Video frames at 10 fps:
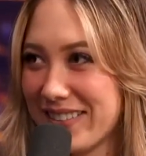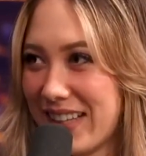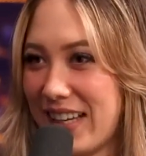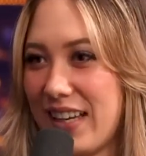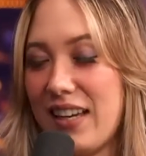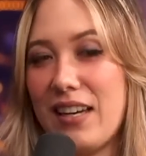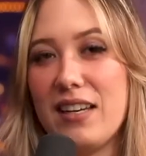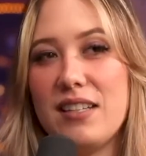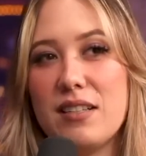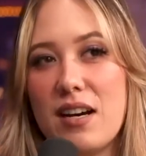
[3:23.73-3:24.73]
Yep.
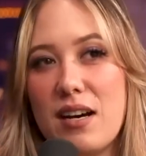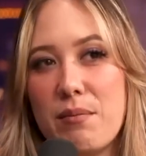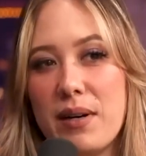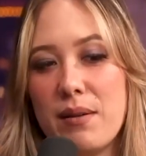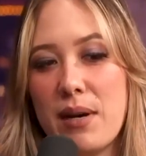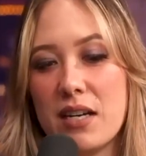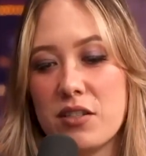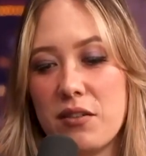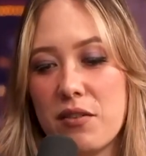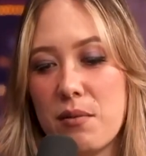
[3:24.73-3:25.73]
And um, I'm
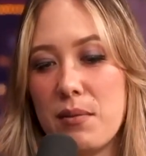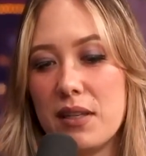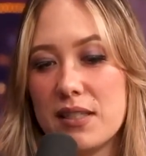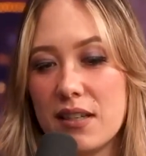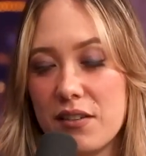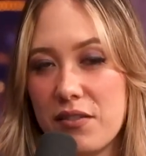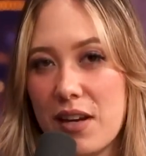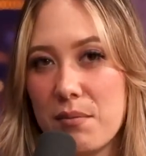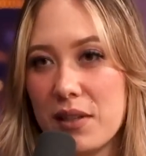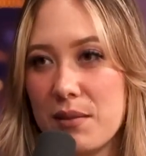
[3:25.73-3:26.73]
actually from a military
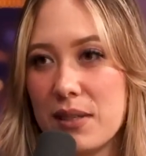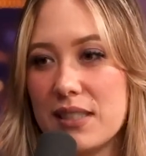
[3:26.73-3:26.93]
family.